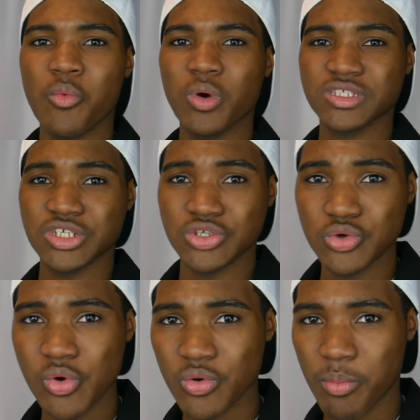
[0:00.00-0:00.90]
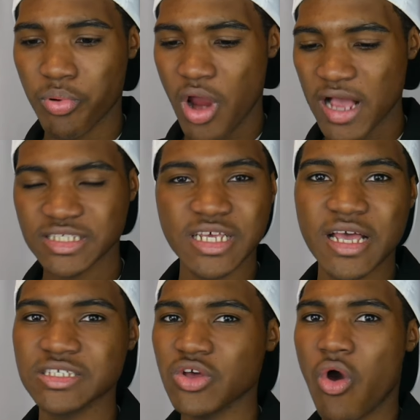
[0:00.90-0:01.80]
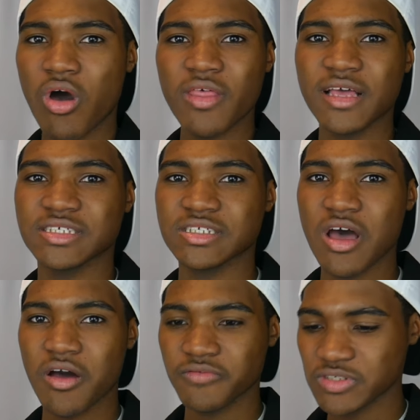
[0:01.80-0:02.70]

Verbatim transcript: what to do, the process, all that stuff.